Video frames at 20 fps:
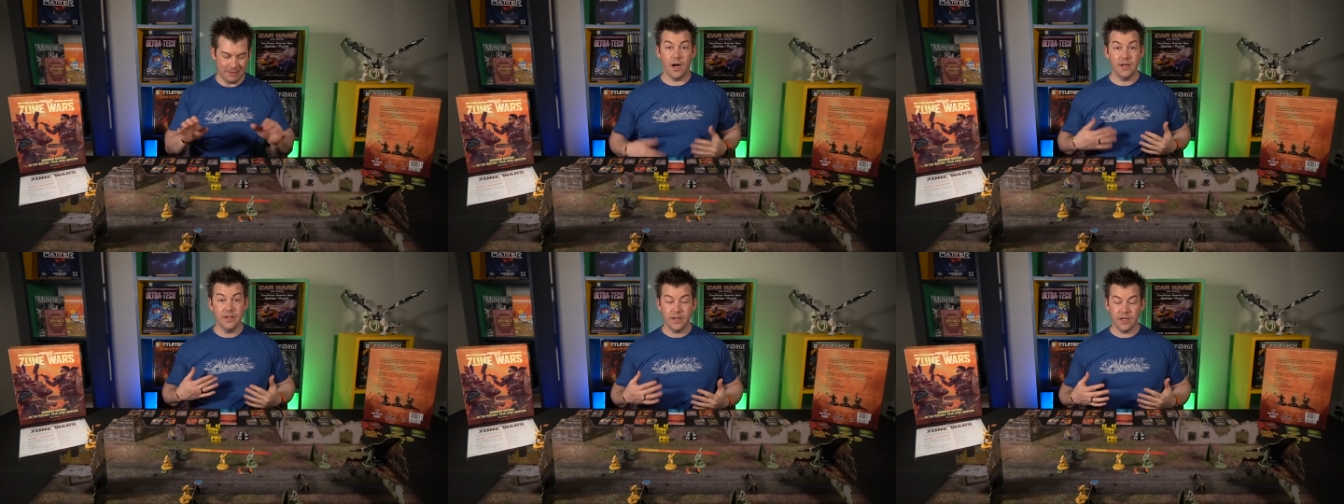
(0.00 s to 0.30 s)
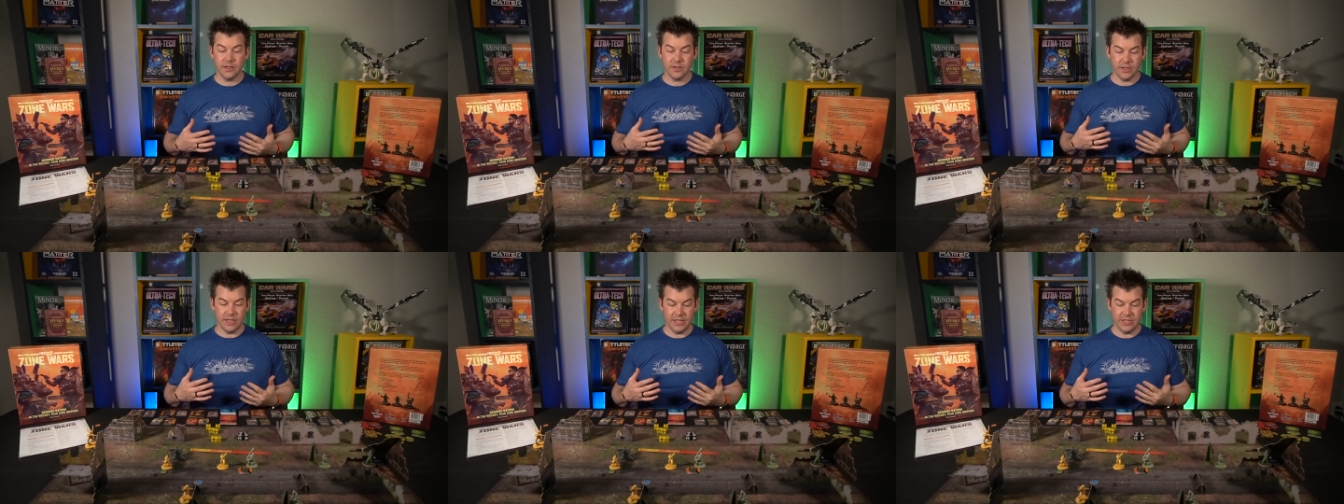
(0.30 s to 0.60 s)

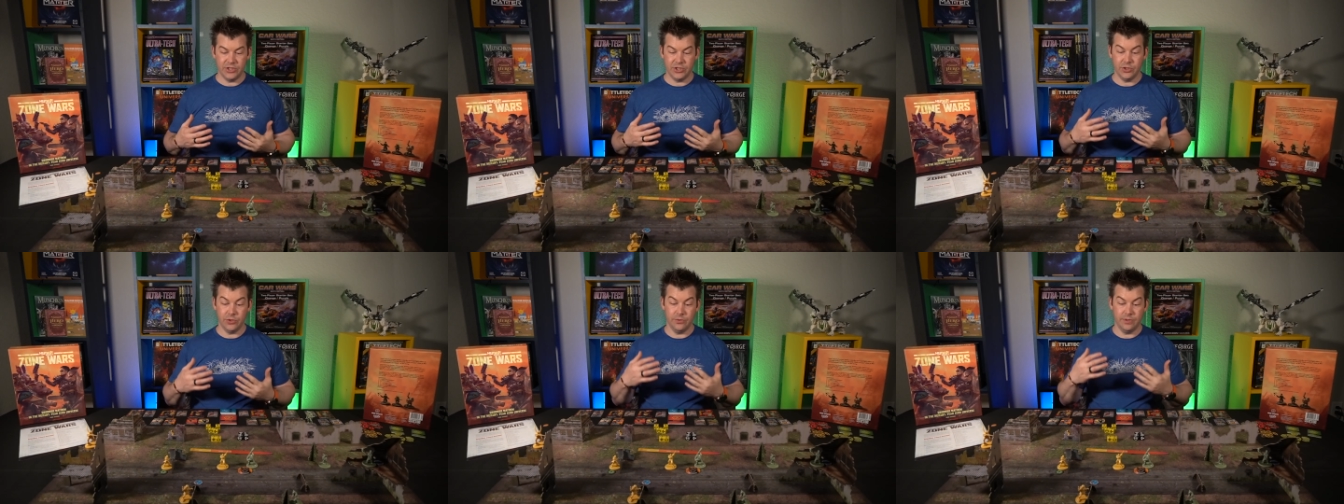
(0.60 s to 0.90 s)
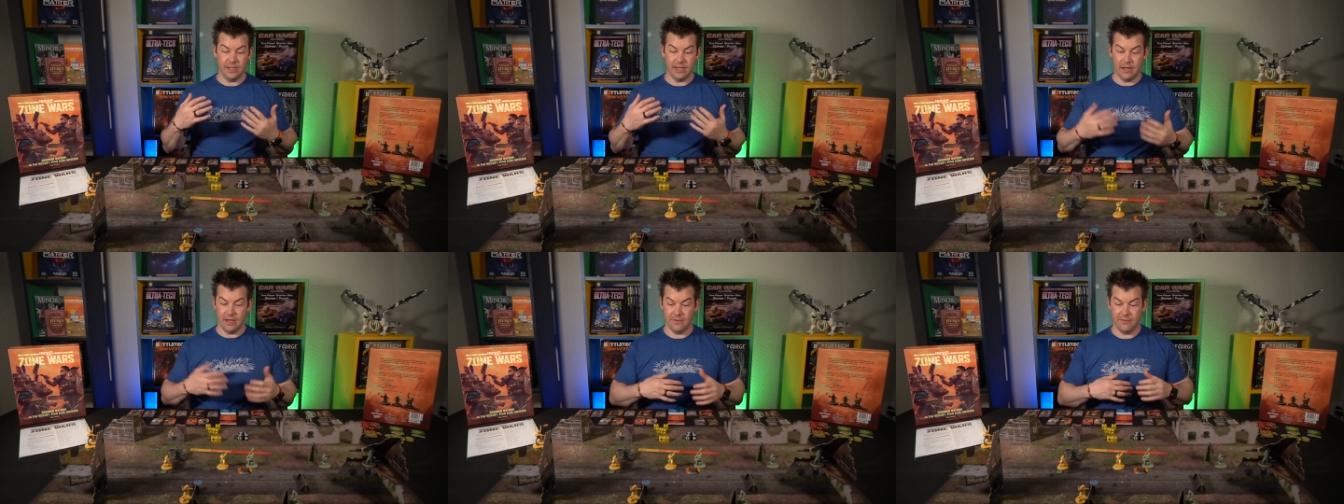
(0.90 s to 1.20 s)
Another issue
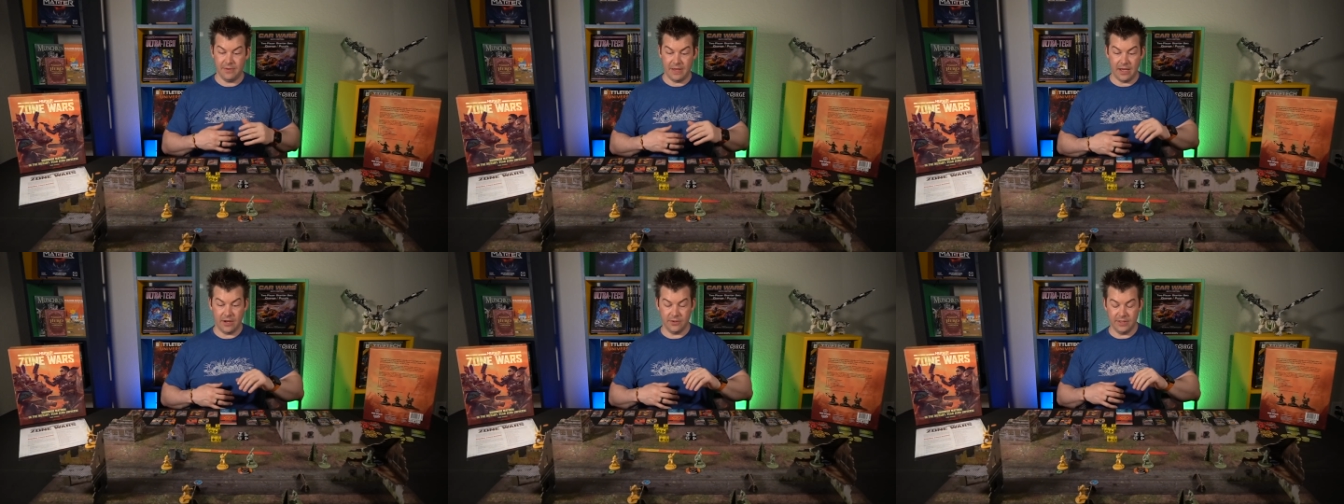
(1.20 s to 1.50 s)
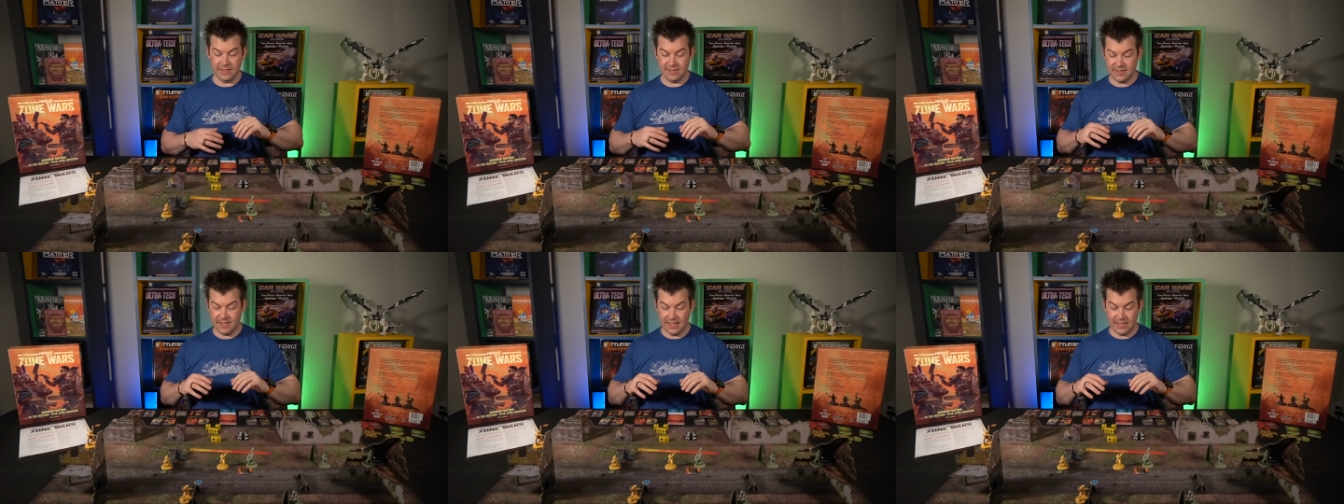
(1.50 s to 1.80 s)
that I found
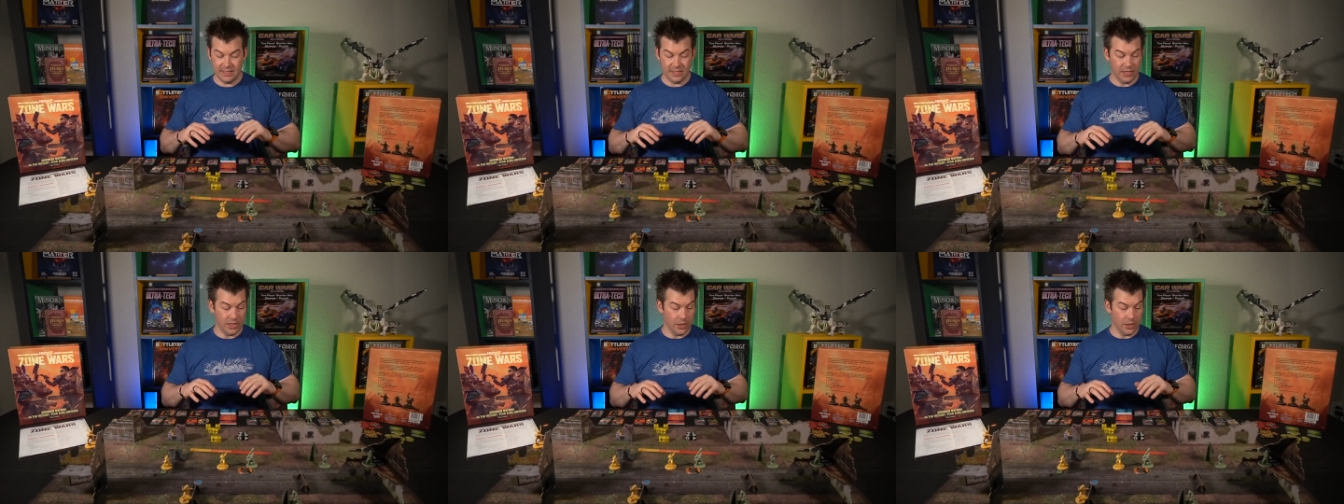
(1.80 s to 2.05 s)
is that,